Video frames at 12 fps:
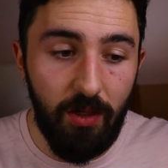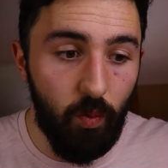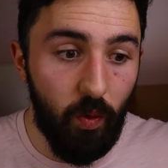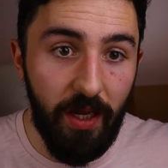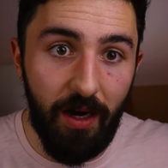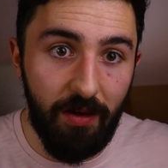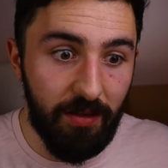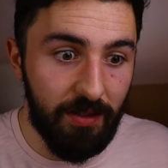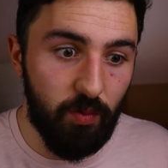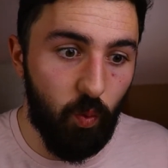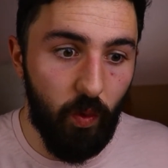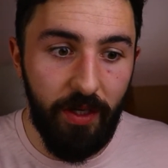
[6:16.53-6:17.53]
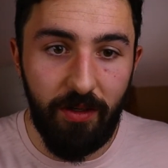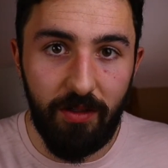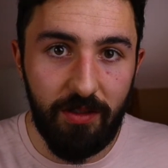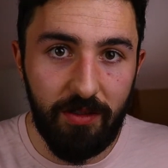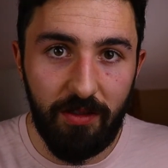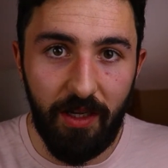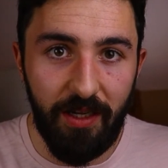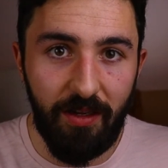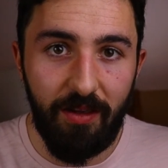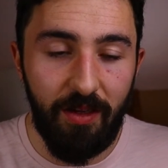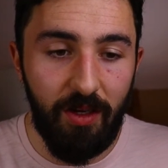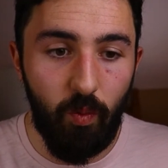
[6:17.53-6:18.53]
We are this weird,
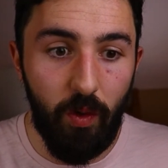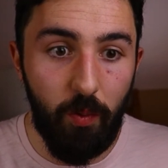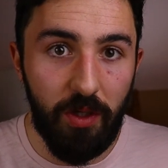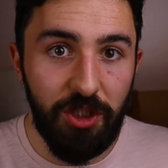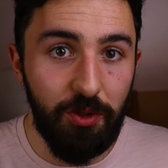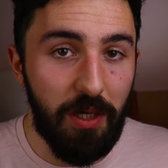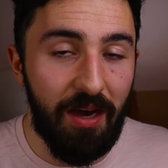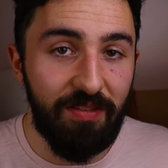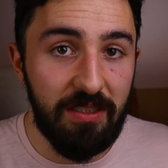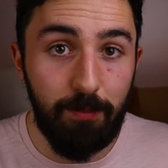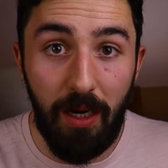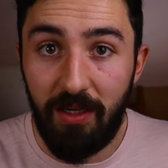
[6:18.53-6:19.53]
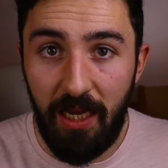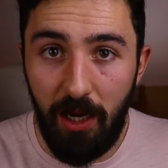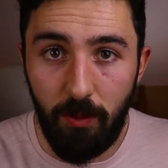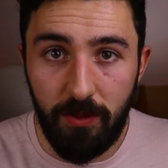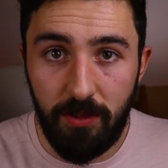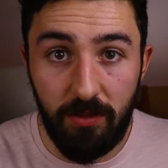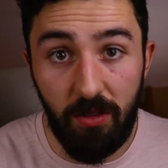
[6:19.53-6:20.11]
like, we want you to have a smart house,